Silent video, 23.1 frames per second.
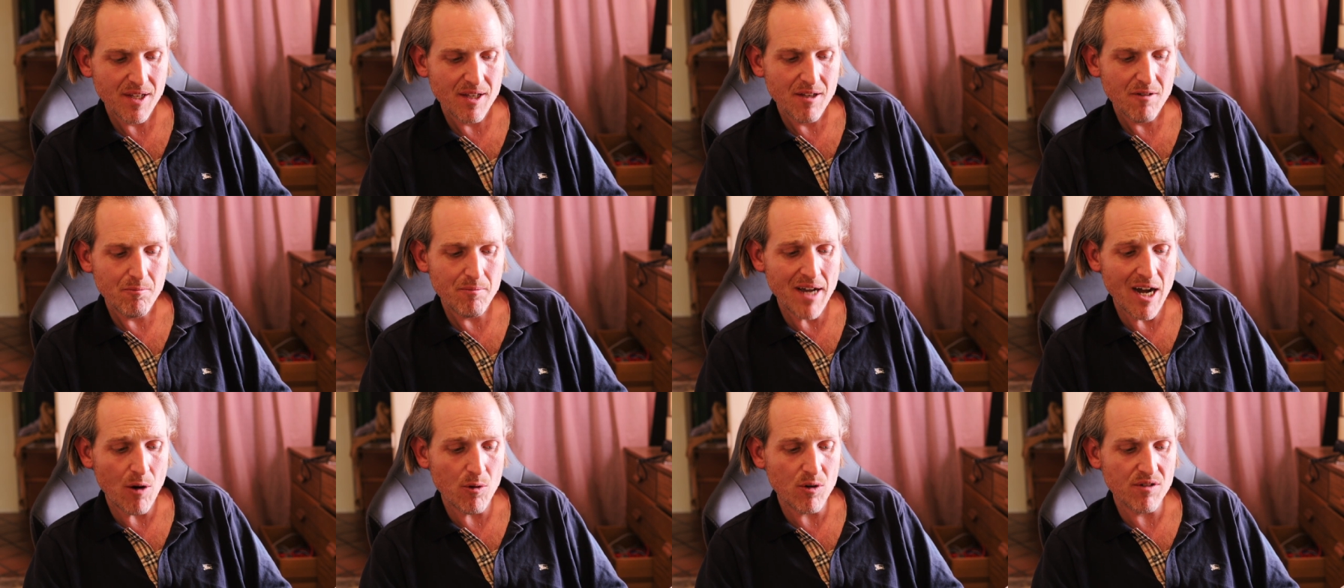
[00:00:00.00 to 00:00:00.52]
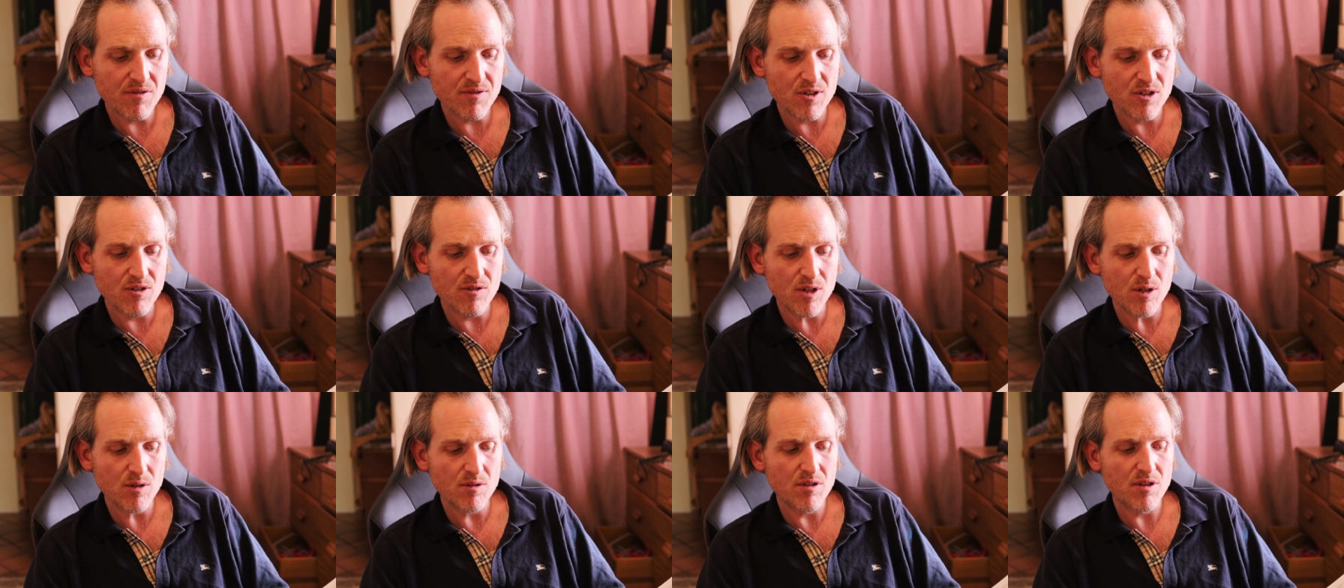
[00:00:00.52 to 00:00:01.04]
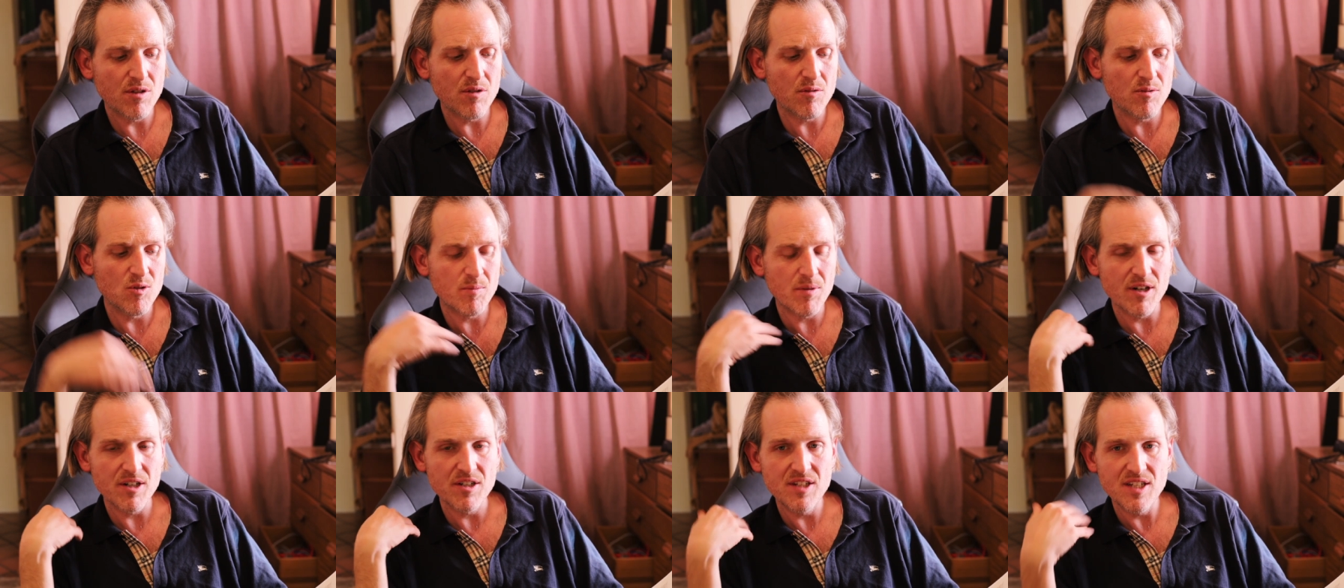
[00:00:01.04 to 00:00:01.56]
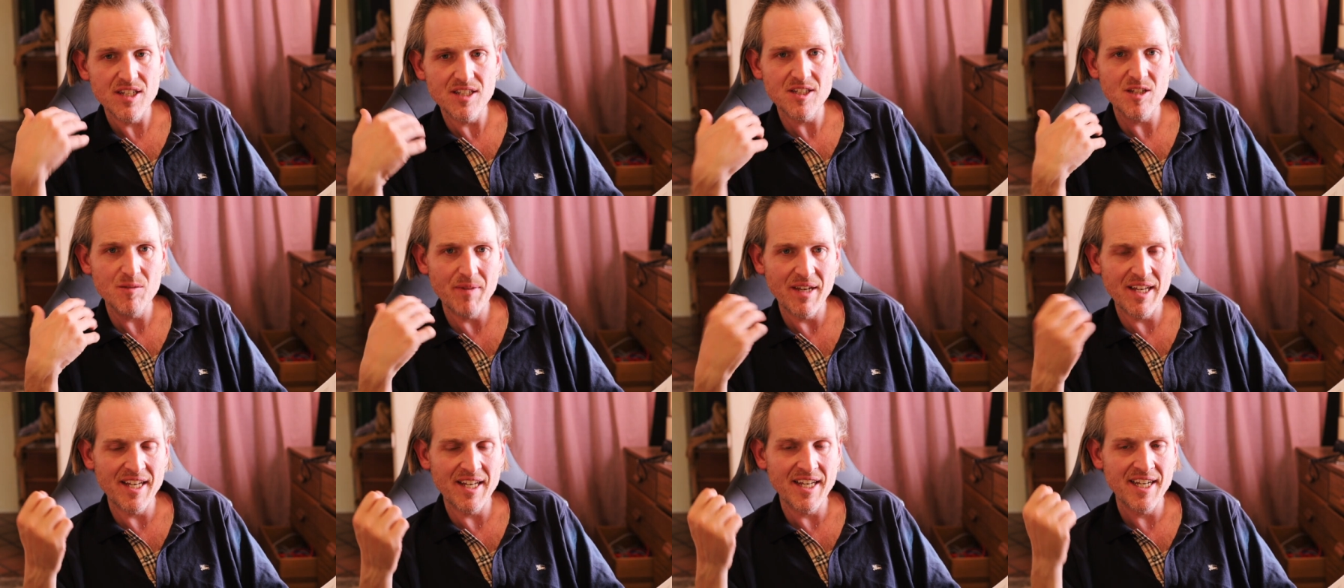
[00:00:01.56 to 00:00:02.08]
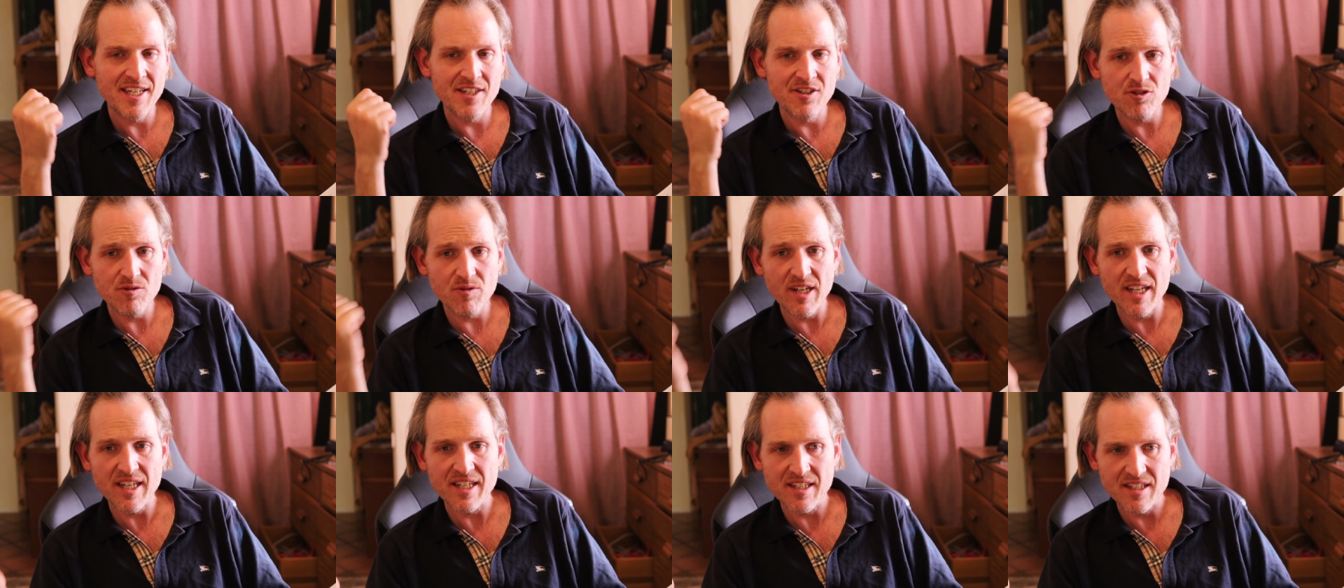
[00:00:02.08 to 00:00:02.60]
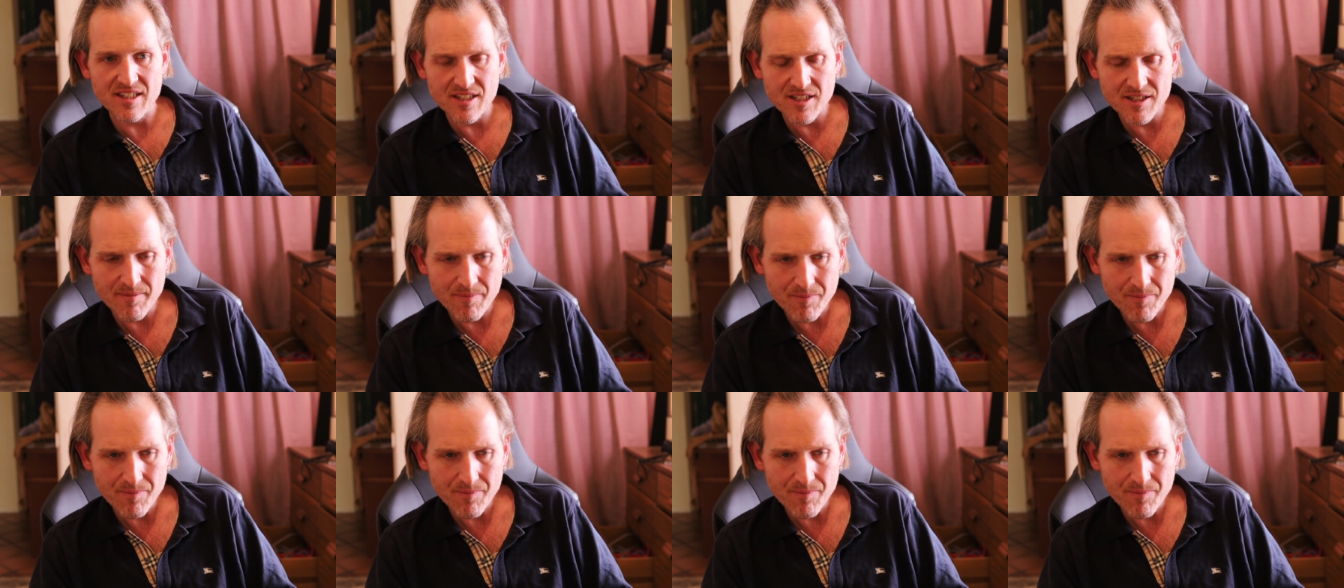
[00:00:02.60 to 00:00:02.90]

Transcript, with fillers: power for growth through participating in trends.